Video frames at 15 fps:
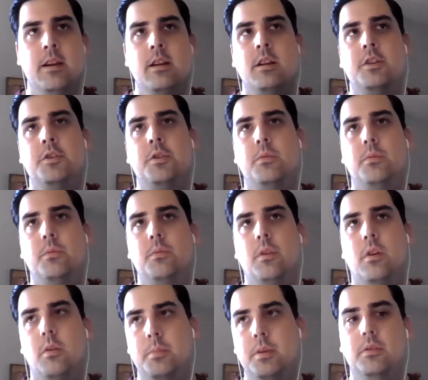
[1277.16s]
So our
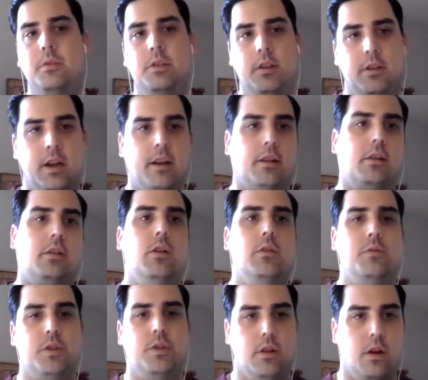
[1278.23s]
ability to kind of close
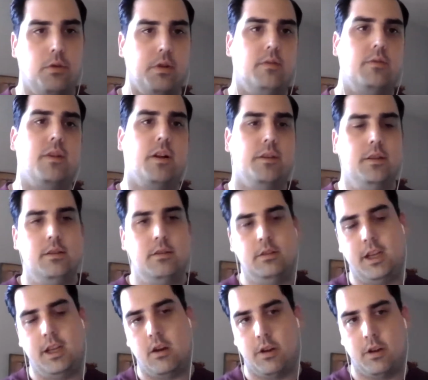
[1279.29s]
the loan and fund it,
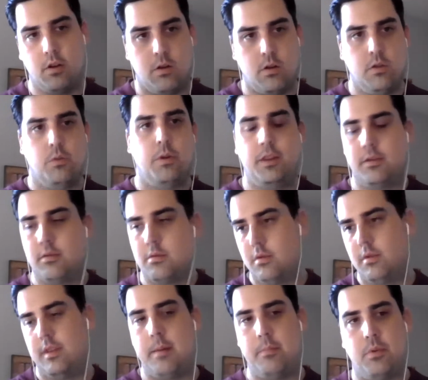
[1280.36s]
carry it all the way through to
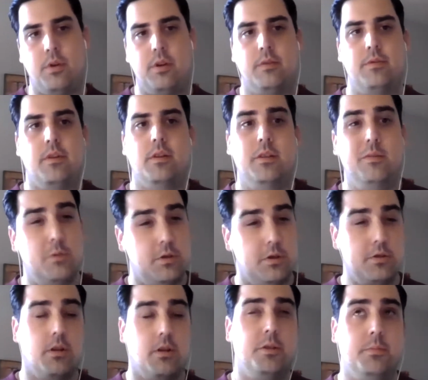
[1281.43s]
that point of funding, which is
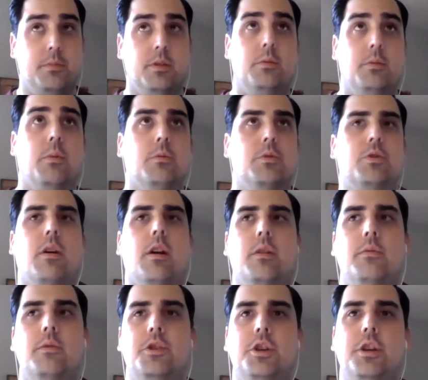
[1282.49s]
ultimately what we're trying
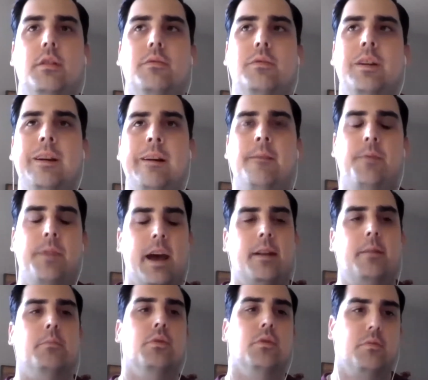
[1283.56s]
to achieve, that
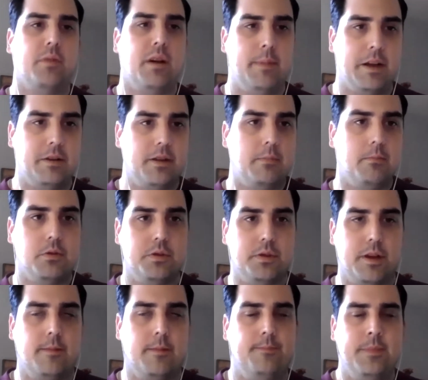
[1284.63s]
improved by about
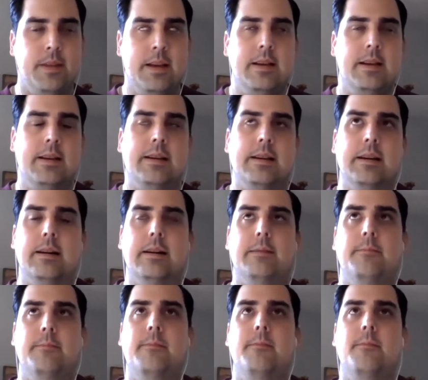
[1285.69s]

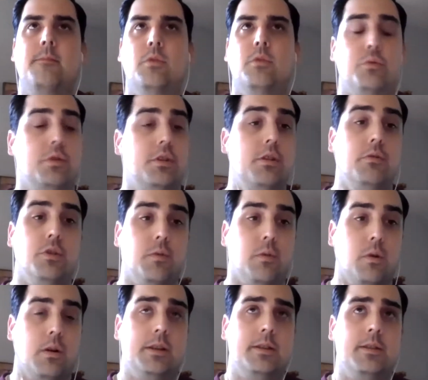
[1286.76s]
10%, which was huge
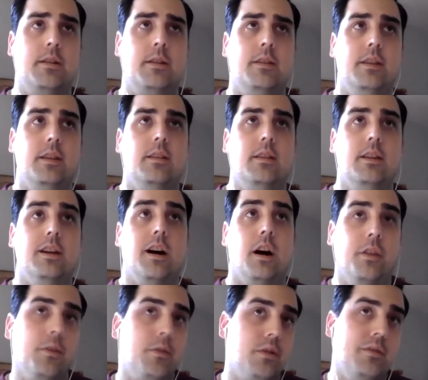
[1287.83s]
for us. The
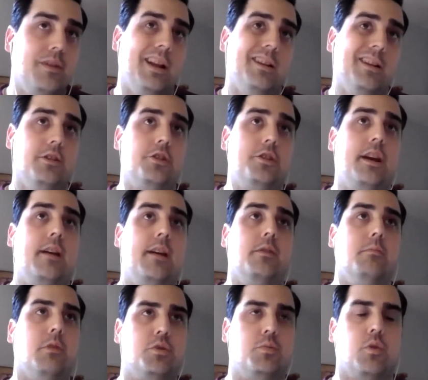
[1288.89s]
other advantage to having
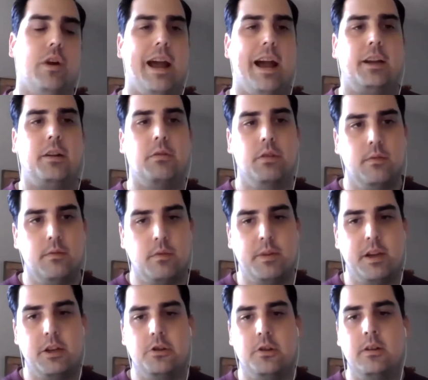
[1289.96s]
much more accurate
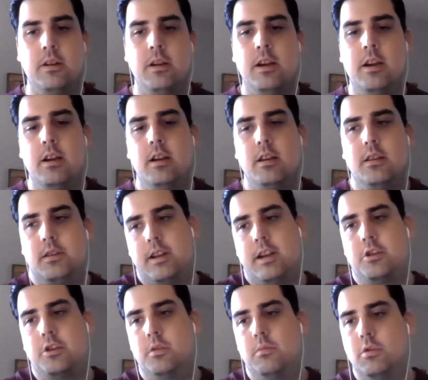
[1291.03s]
information is it
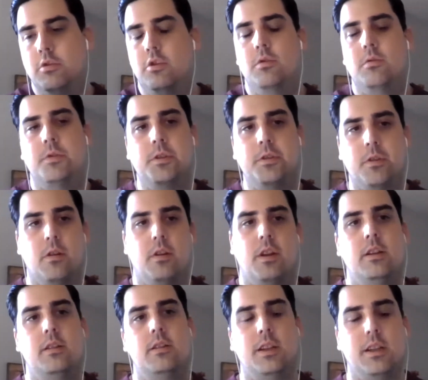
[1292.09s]
actually reduces our
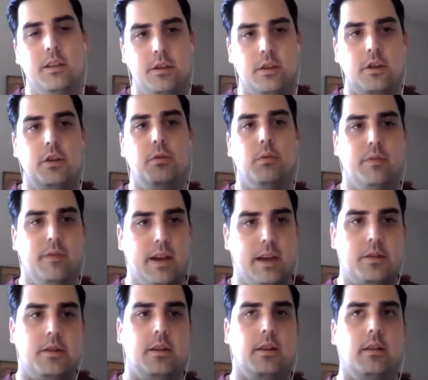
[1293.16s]
need to continue
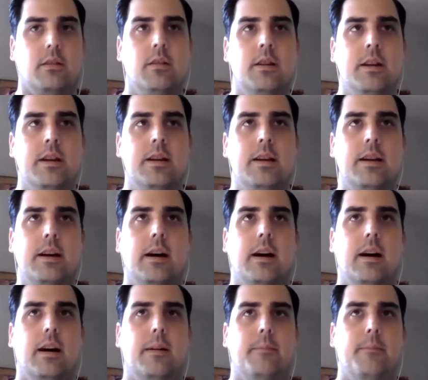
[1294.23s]
investing
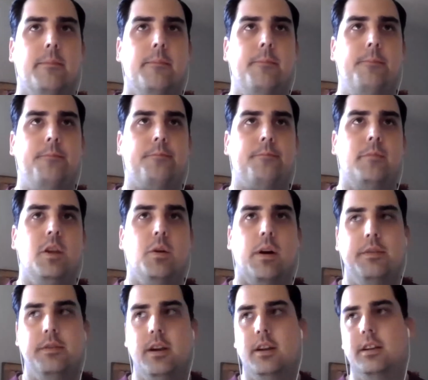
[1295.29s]

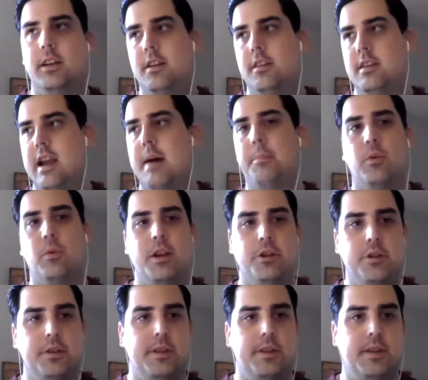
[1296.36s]
on kind of the
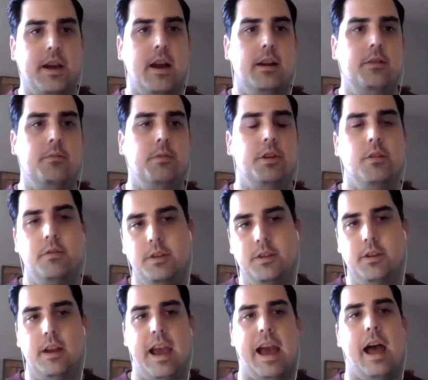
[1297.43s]
operations side. We don't need to
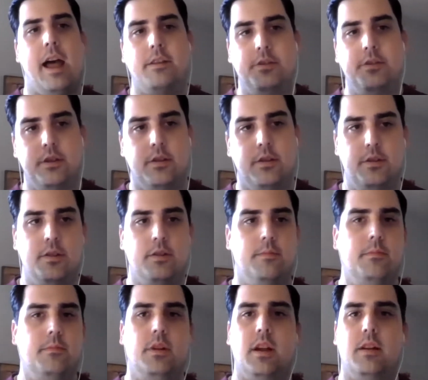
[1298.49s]
add to
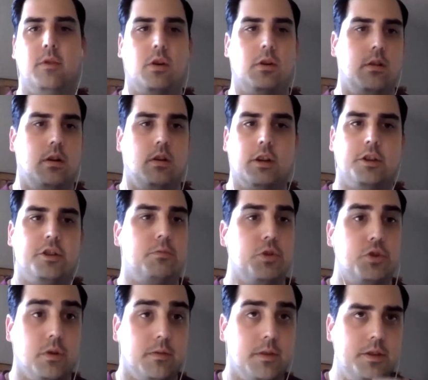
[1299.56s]
kind of our customer
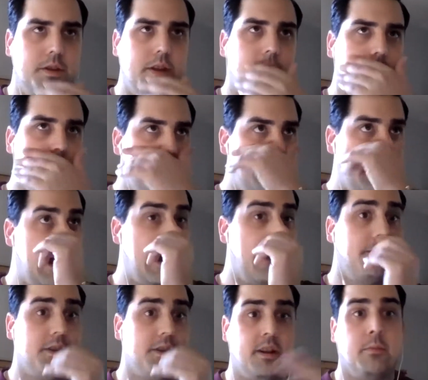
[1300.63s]
service teams at
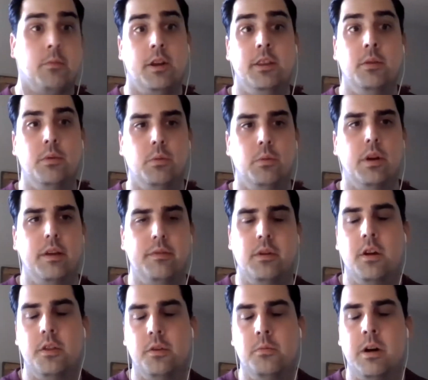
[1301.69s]
the same rate that we would have
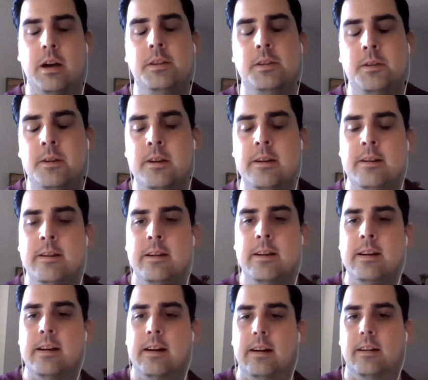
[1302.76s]
otherwise.
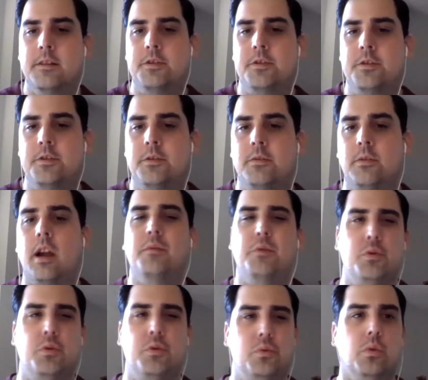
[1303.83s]
So kind
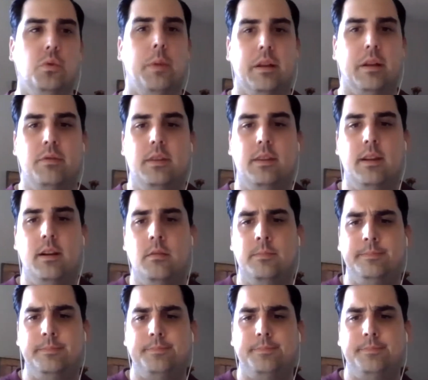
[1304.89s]
of a dual benefit there.